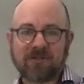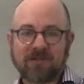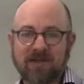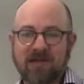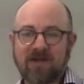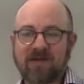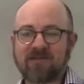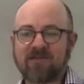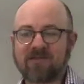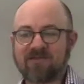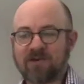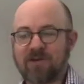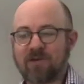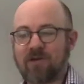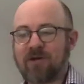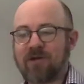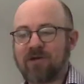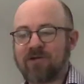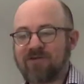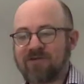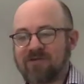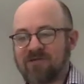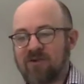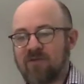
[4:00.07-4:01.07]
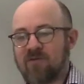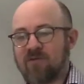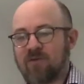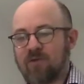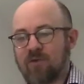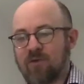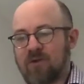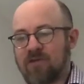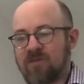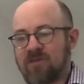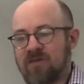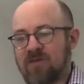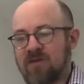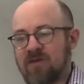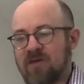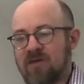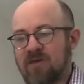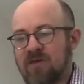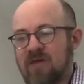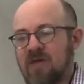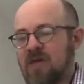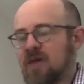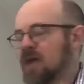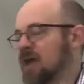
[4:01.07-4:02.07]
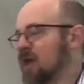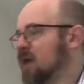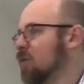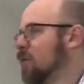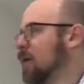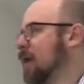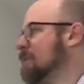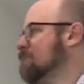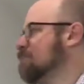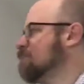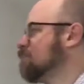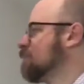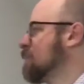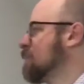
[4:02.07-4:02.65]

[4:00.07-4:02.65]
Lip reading: in line, so on and so forth. Okay?